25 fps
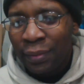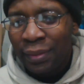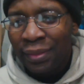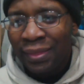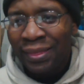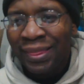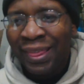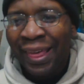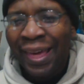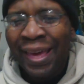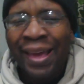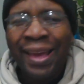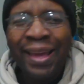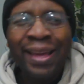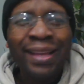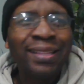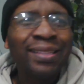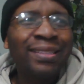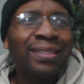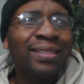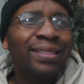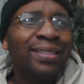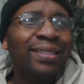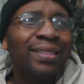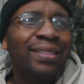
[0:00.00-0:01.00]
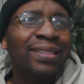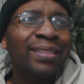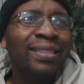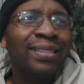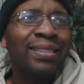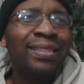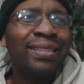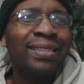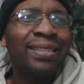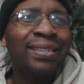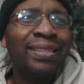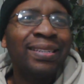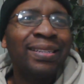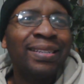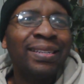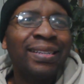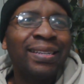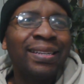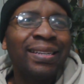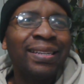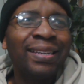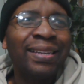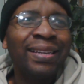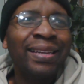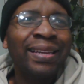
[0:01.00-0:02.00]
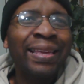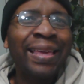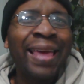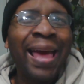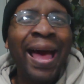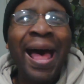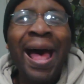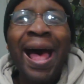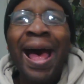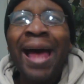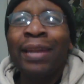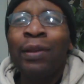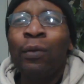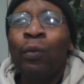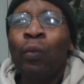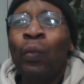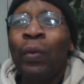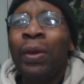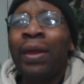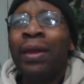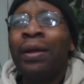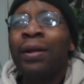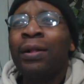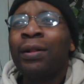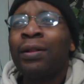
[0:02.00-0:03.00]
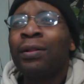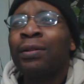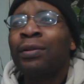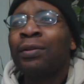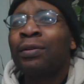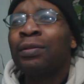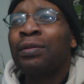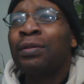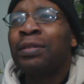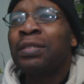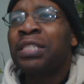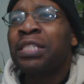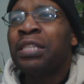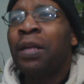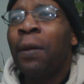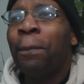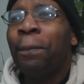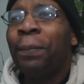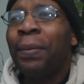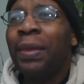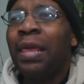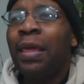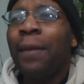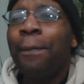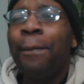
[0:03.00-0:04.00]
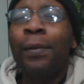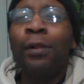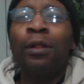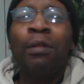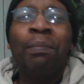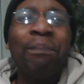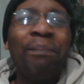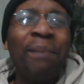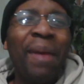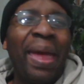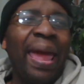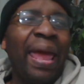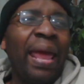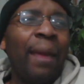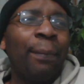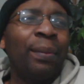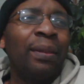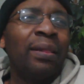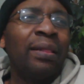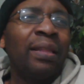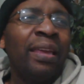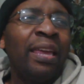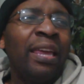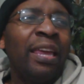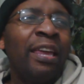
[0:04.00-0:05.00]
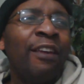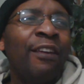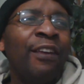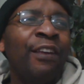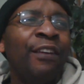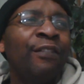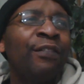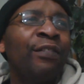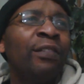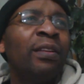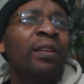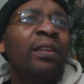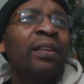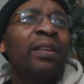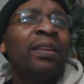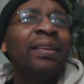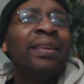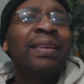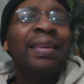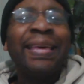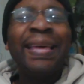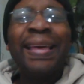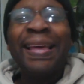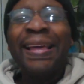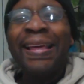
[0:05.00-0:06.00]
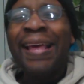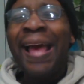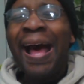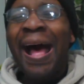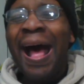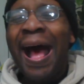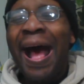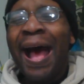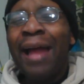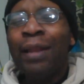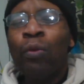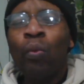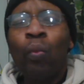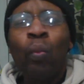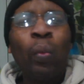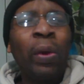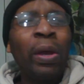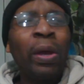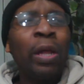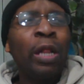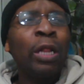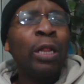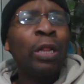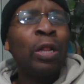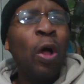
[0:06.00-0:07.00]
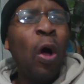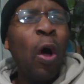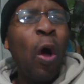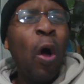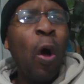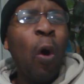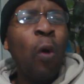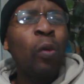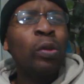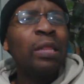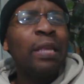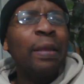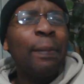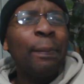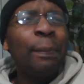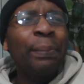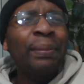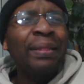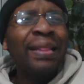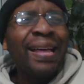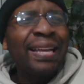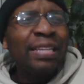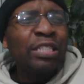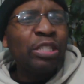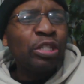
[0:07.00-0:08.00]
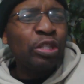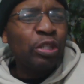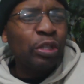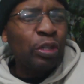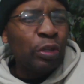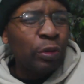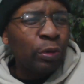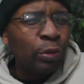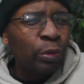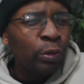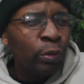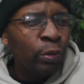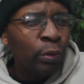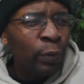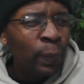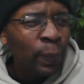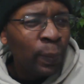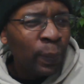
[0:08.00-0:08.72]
that God will, some people may believe God will only bless you